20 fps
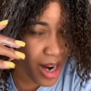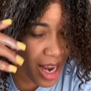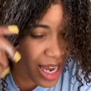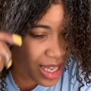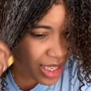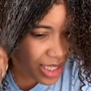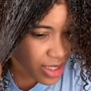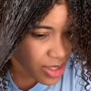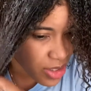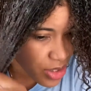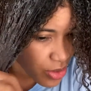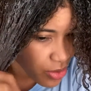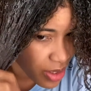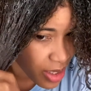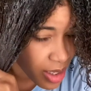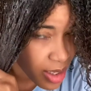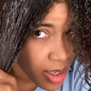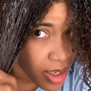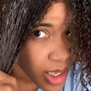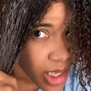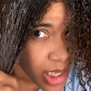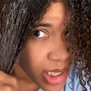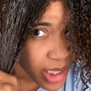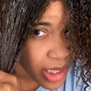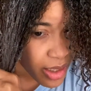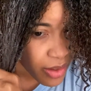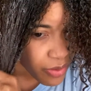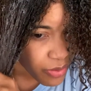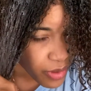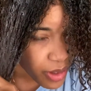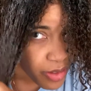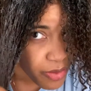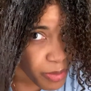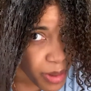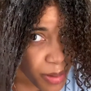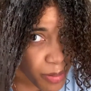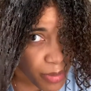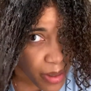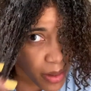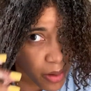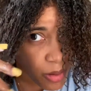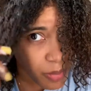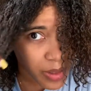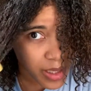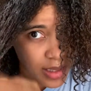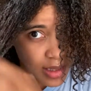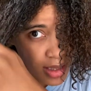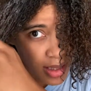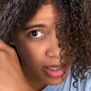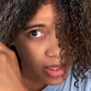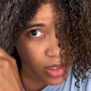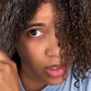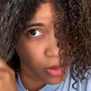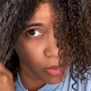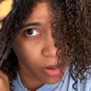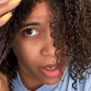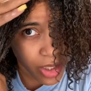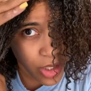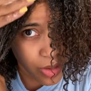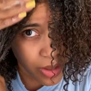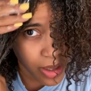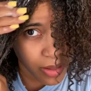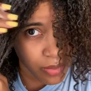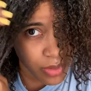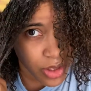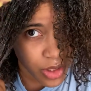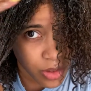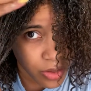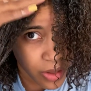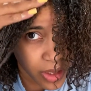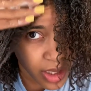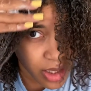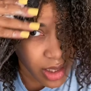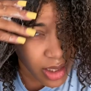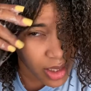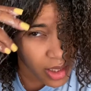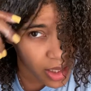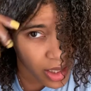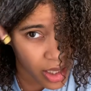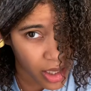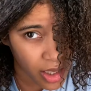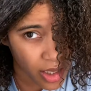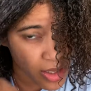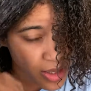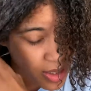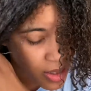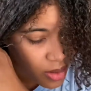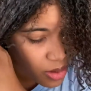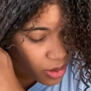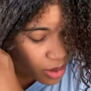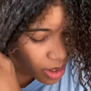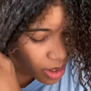I like to do it like in front of my mirror because I like to watch what I'm doing, and also